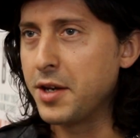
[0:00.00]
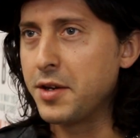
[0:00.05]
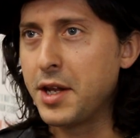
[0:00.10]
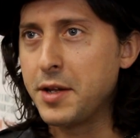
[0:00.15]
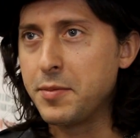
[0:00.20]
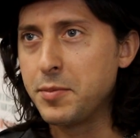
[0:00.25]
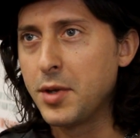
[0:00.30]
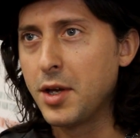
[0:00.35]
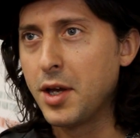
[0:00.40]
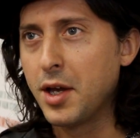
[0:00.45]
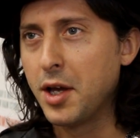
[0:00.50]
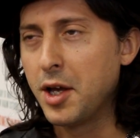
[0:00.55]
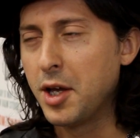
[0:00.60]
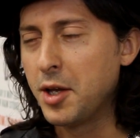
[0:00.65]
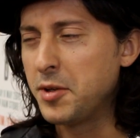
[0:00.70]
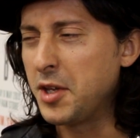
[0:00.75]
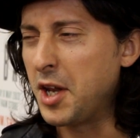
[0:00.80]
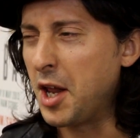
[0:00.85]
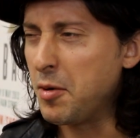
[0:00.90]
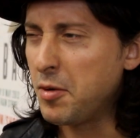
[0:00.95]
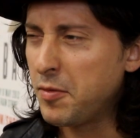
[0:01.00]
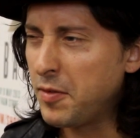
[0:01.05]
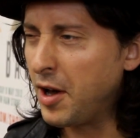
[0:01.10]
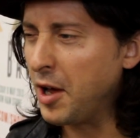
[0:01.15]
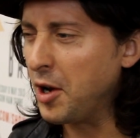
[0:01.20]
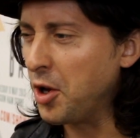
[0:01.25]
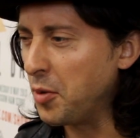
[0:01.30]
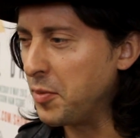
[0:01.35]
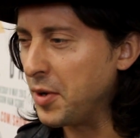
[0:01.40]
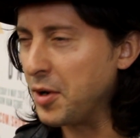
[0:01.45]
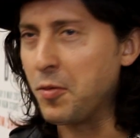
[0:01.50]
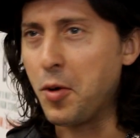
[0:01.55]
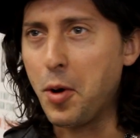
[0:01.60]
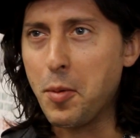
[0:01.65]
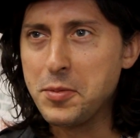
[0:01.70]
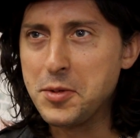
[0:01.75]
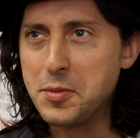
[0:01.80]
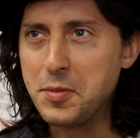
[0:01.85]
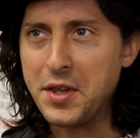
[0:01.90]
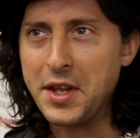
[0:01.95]
and then, you know, we felt a little bit
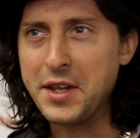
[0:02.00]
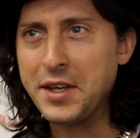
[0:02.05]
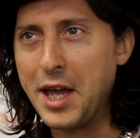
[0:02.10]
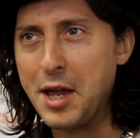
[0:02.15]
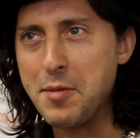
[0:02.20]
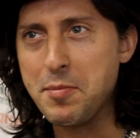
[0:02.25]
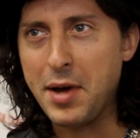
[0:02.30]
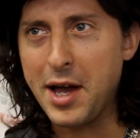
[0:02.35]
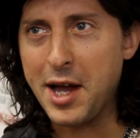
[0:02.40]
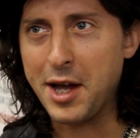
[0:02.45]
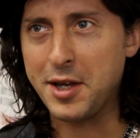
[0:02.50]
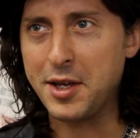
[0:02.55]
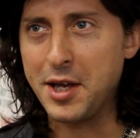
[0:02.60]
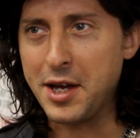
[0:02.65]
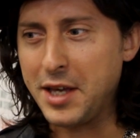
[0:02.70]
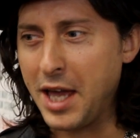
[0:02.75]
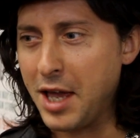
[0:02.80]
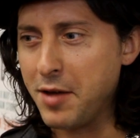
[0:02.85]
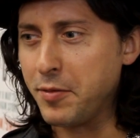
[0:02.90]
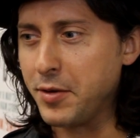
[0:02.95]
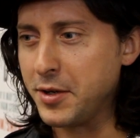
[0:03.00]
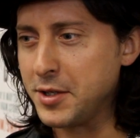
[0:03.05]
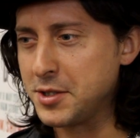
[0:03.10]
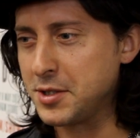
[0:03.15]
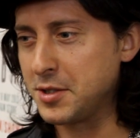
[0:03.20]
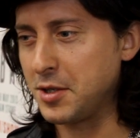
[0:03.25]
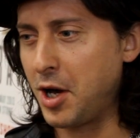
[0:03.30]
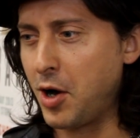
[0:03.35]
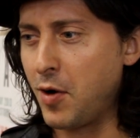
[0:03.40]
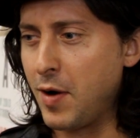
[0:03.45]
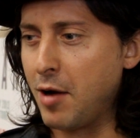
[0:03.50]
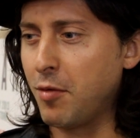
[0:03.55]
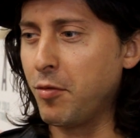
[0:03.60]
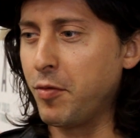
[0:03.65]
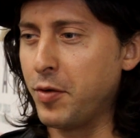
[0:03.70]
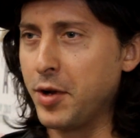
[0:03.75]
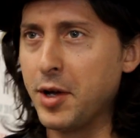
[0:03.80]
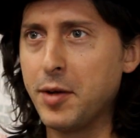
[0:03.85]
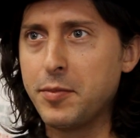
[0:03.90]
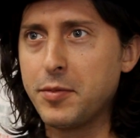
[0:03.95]
robbed, but then he came back and gave us our
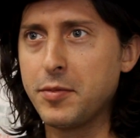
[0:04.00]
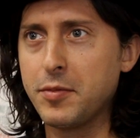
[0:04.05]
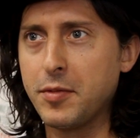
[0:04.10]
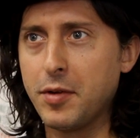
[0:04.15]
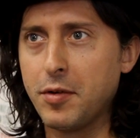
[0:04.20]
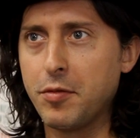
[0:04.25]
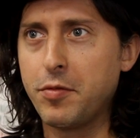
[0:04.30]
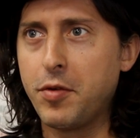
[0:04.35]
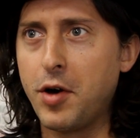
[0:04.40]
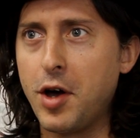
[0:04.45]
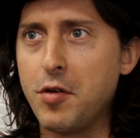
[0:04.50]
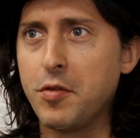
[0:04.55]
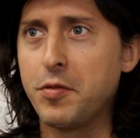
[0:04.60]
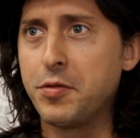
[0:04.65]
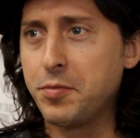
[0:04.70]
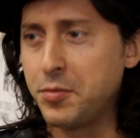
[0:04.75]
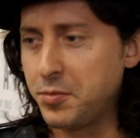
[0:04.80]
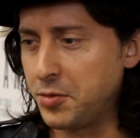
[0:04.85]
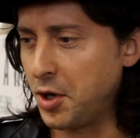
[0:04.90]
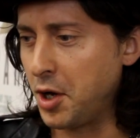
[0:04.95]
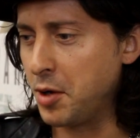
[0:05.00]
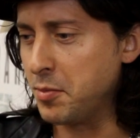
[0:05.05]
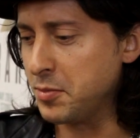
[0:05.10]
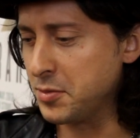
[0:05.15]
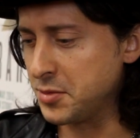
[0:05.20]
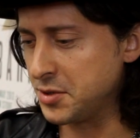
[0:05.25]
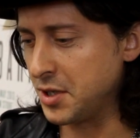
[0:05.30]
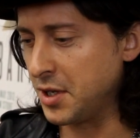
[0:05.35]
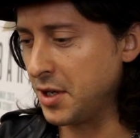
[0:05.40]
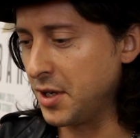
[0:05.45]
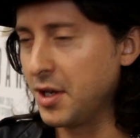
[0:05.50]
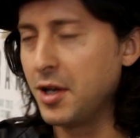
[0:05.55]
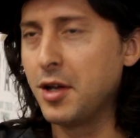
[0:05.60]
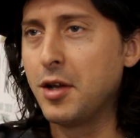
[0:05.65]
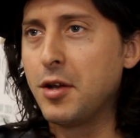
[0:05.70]
outfit five pairs of